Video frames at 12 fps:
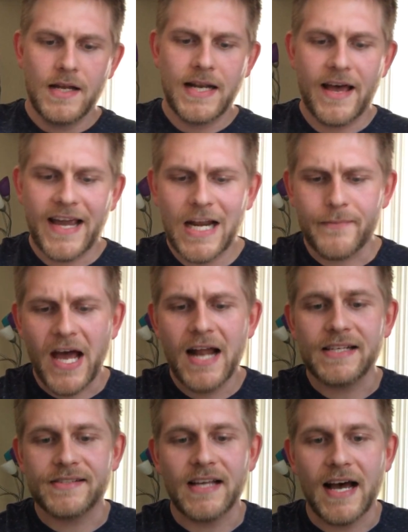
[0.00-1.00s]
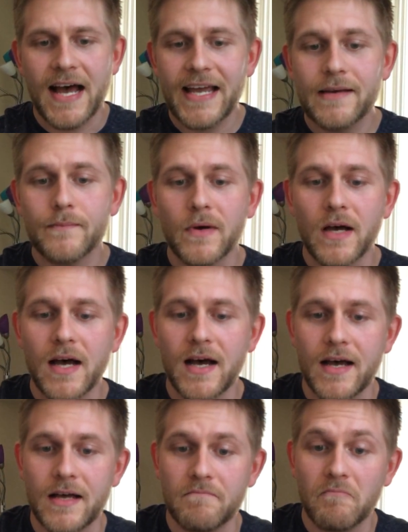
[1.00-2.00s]
Now, I got to be honest, I am
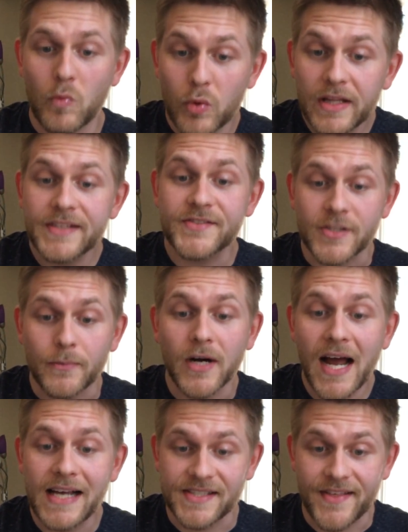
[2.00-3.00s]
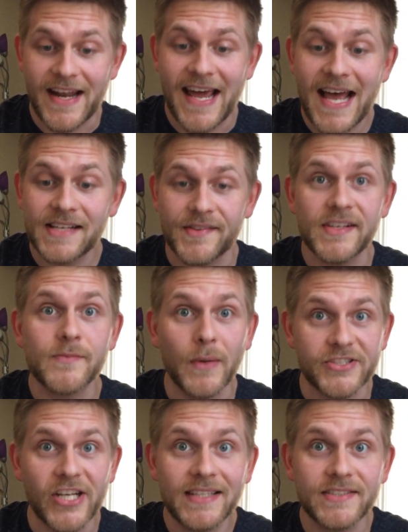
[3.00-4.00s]
really surprised that it has this
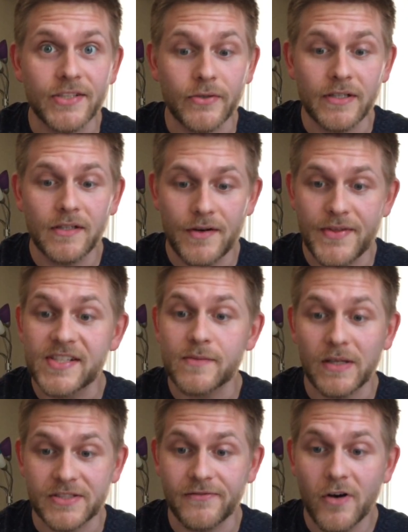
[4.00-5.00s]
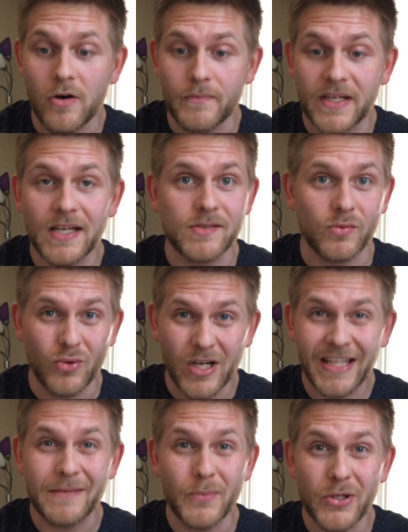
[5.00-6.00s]
much head to it, or this much foam, because
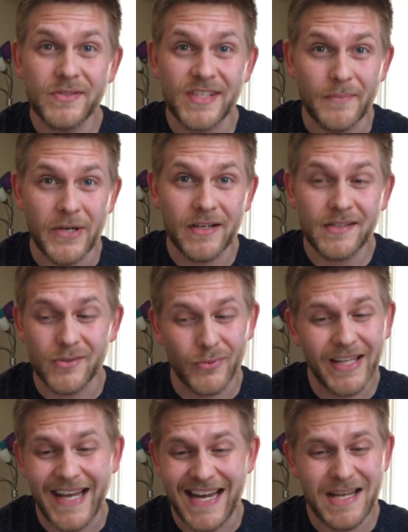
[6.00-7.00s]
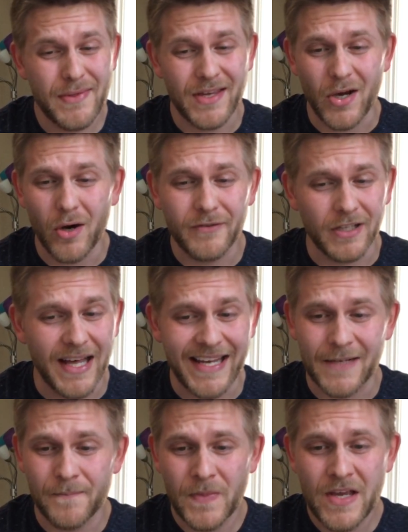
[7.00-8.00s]
really boozy beers, really anything over
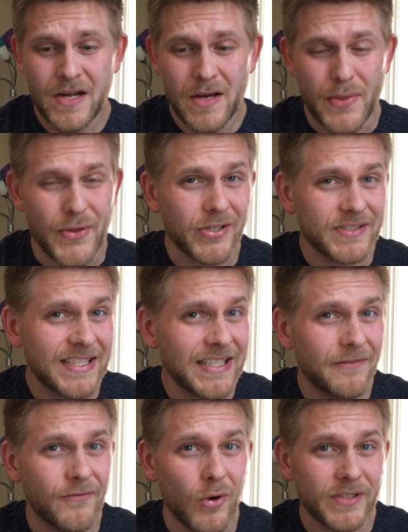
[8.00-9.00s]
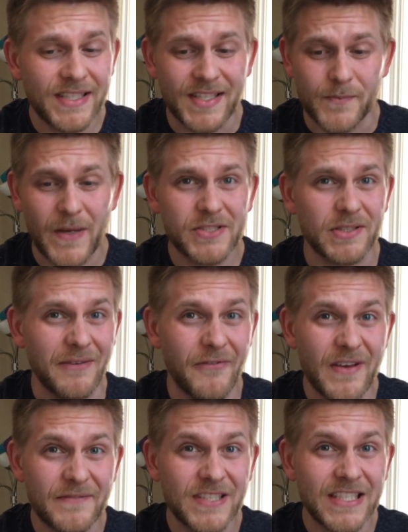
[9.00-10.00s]
like 13, 14, especially
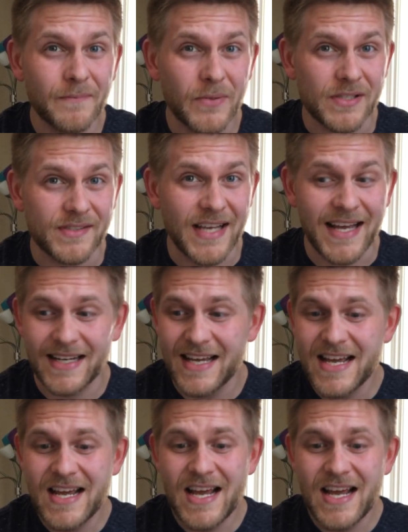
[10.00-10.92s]
15%,